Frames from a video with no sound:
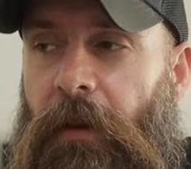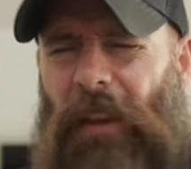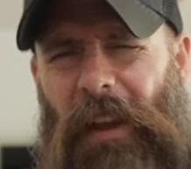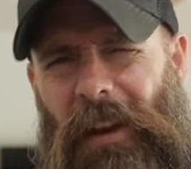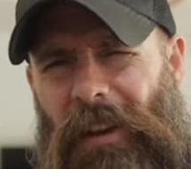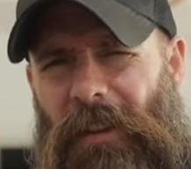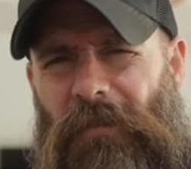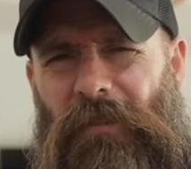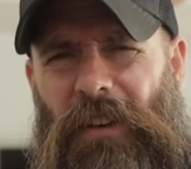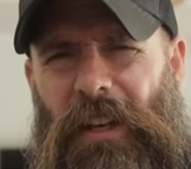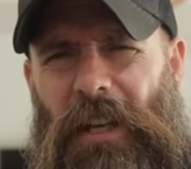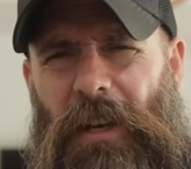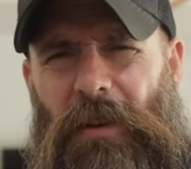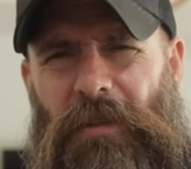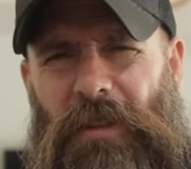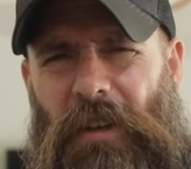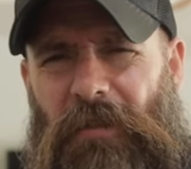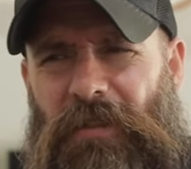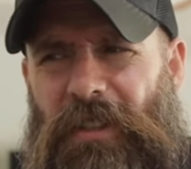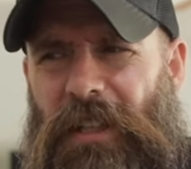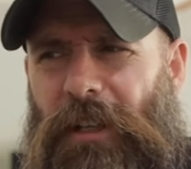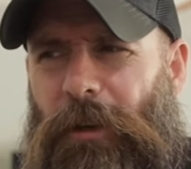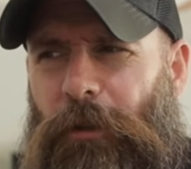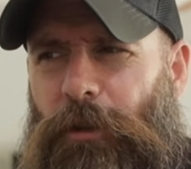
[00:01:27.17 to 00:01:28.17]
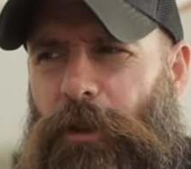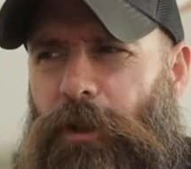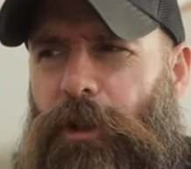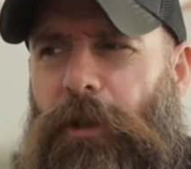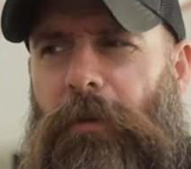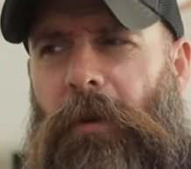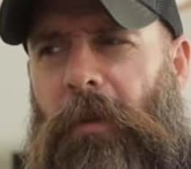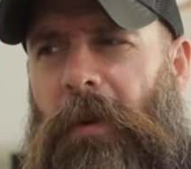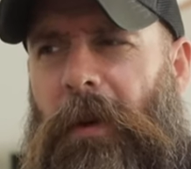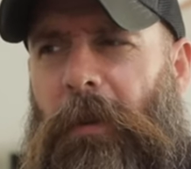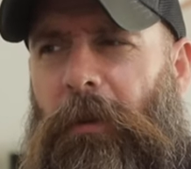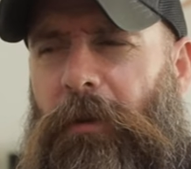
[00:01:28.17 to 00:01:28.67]
A lot of the videos I've seen on
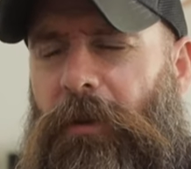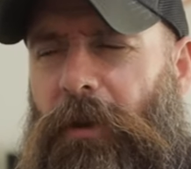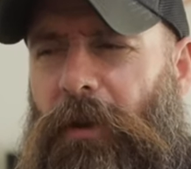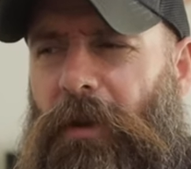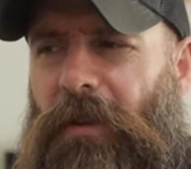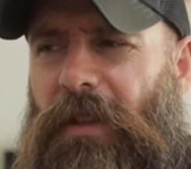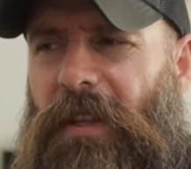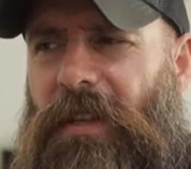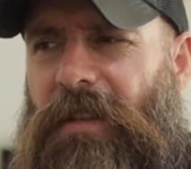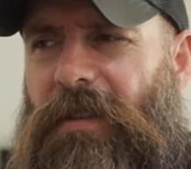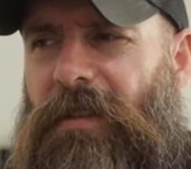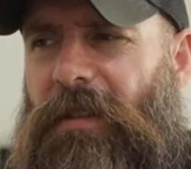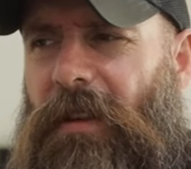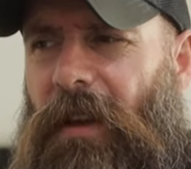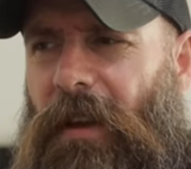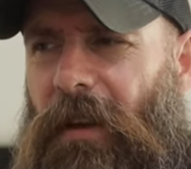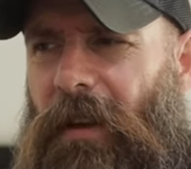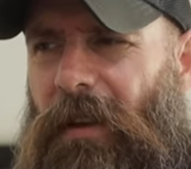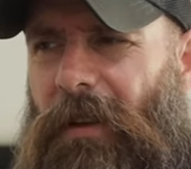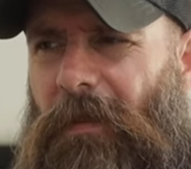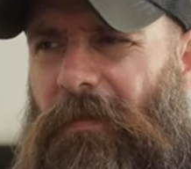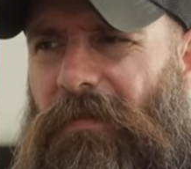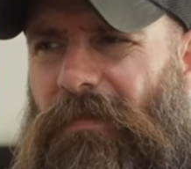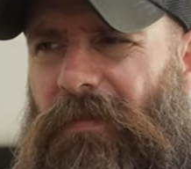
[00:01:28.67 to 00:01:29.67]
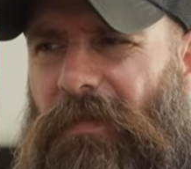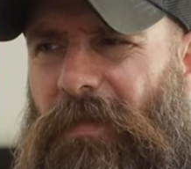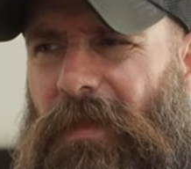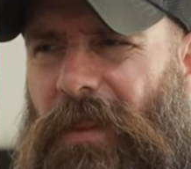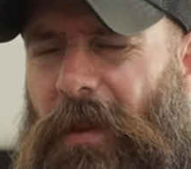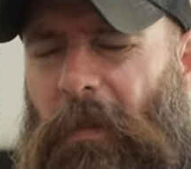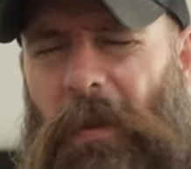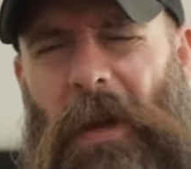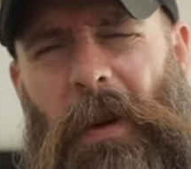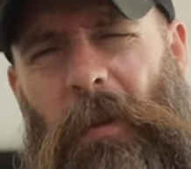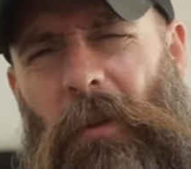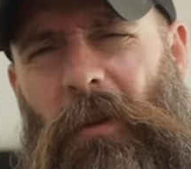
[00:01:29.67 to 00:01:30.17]
YouTube of people doing this,
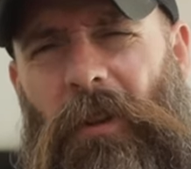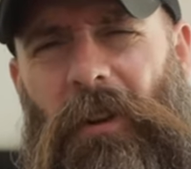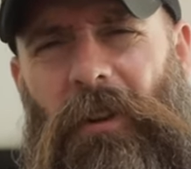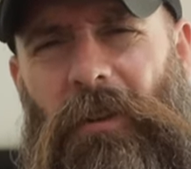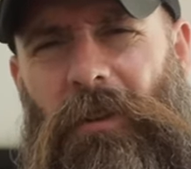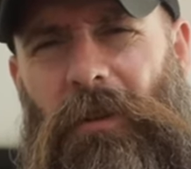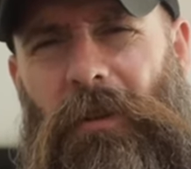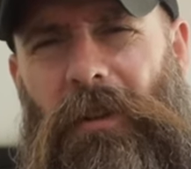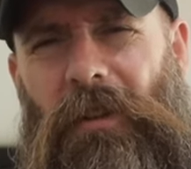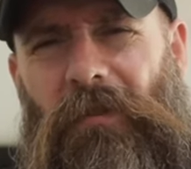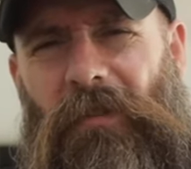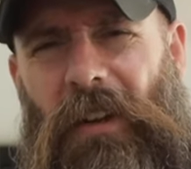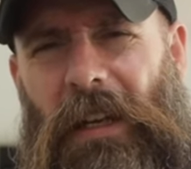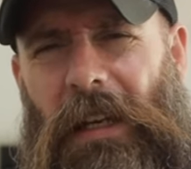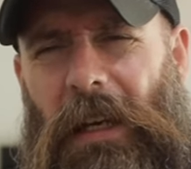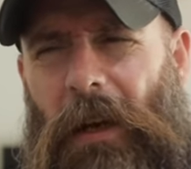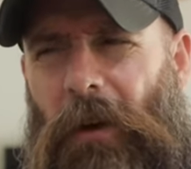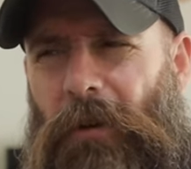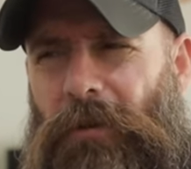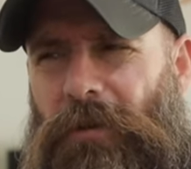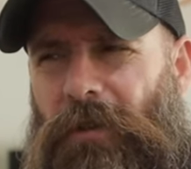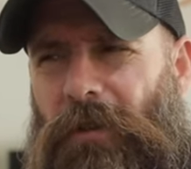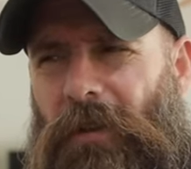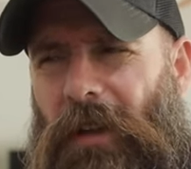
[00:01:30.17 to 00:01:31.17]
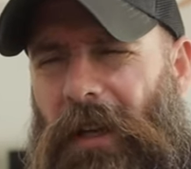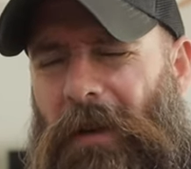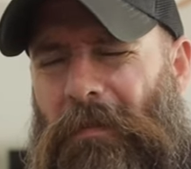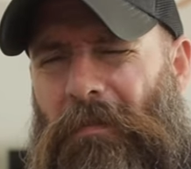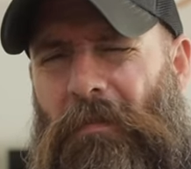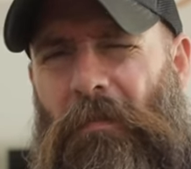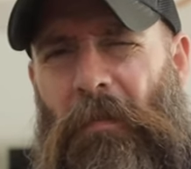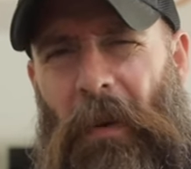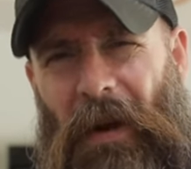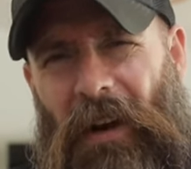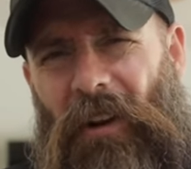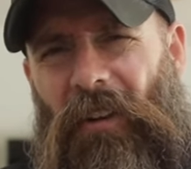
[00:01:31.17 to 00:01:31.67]
the people that are doing the videos are
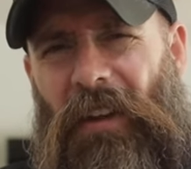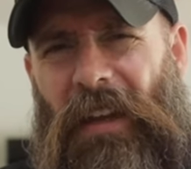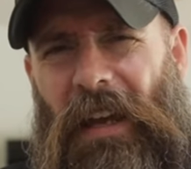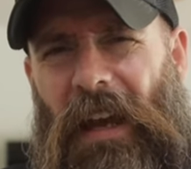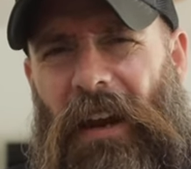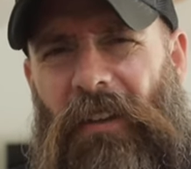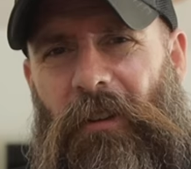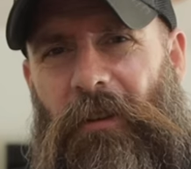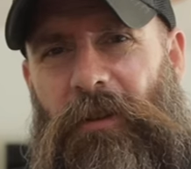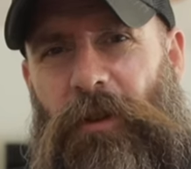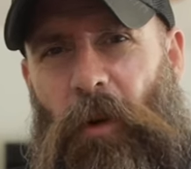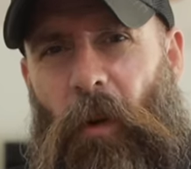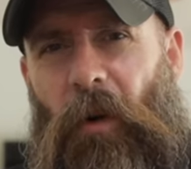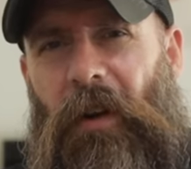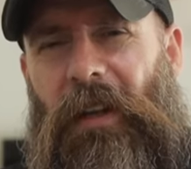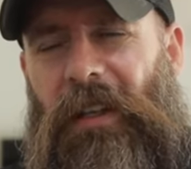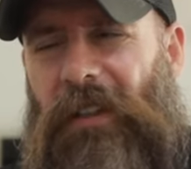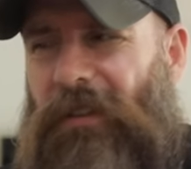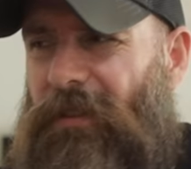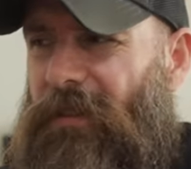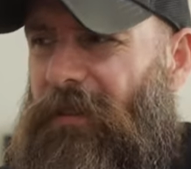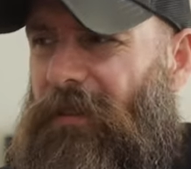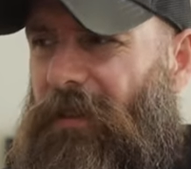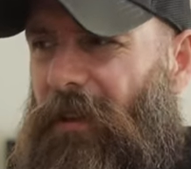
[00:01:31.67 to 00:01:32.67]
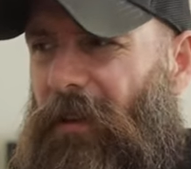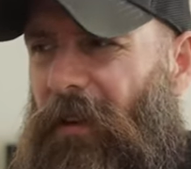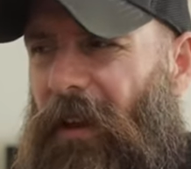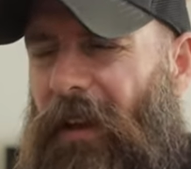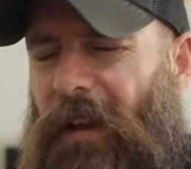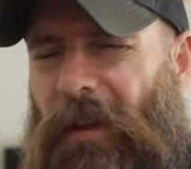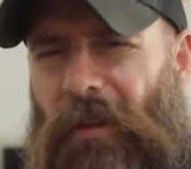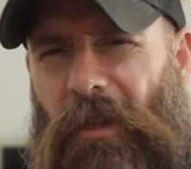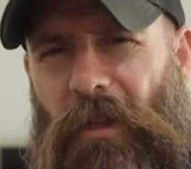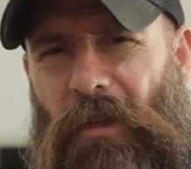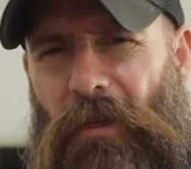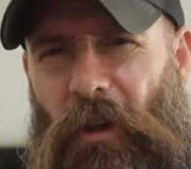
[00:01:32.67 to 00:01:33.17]
like barely out of their 20s. They're
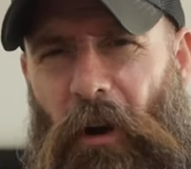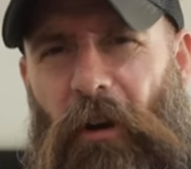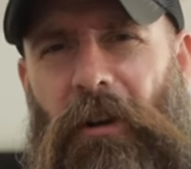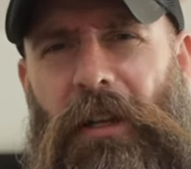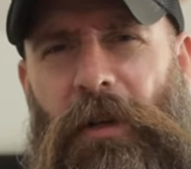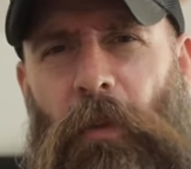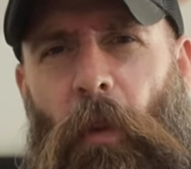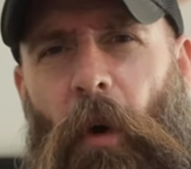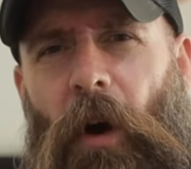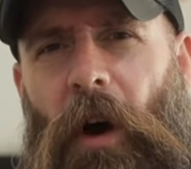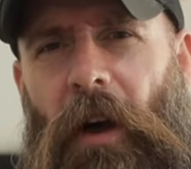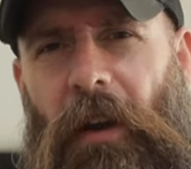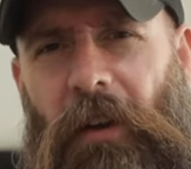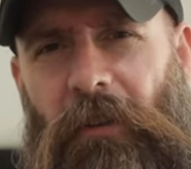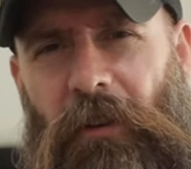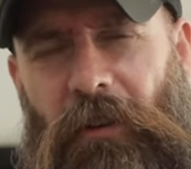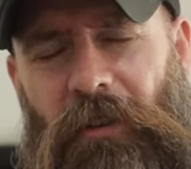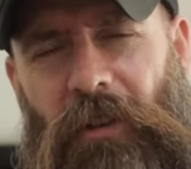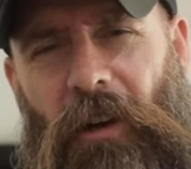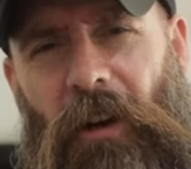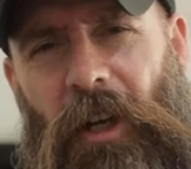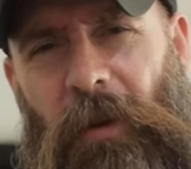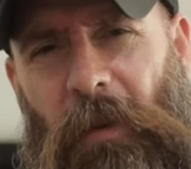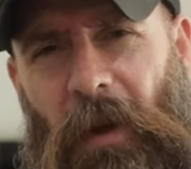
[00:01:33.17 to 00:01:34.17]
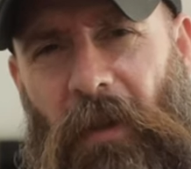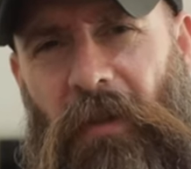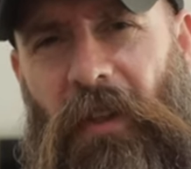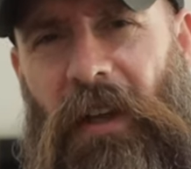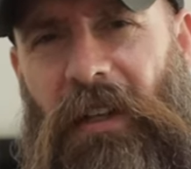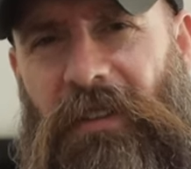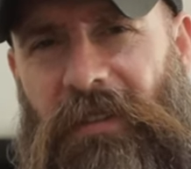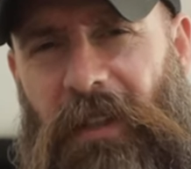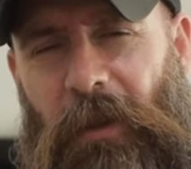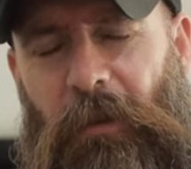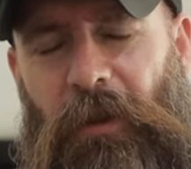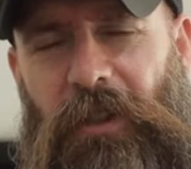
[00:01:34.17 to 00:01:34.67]
like 31 and they're talking about
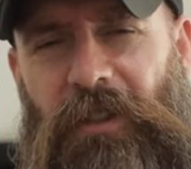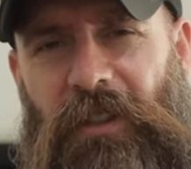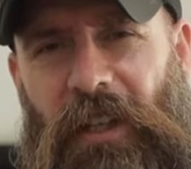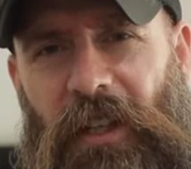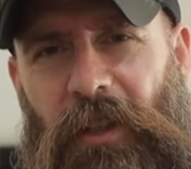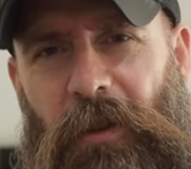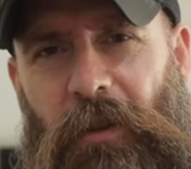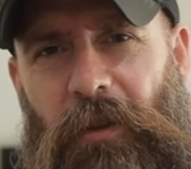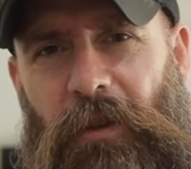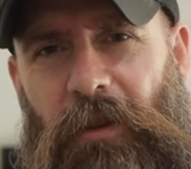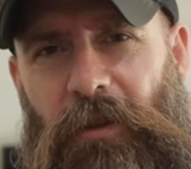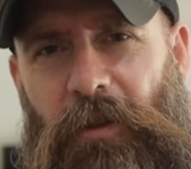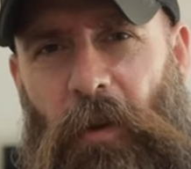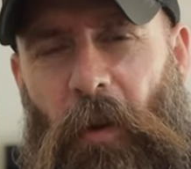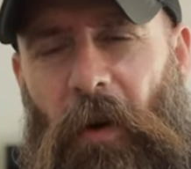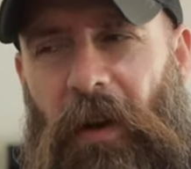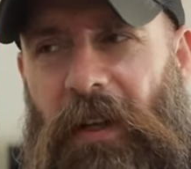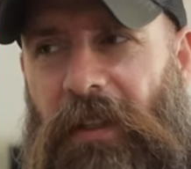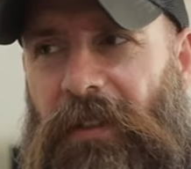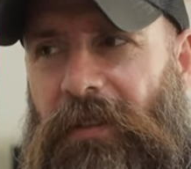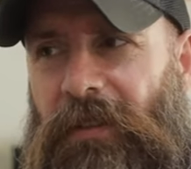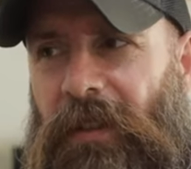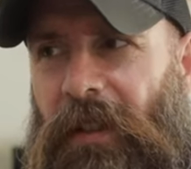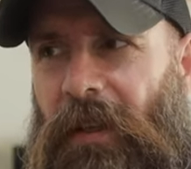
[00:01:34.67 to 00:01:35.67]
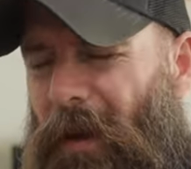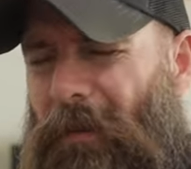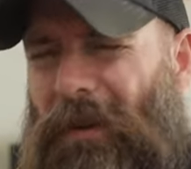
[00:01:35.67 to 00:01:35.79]
things they wish they knew in their 20s.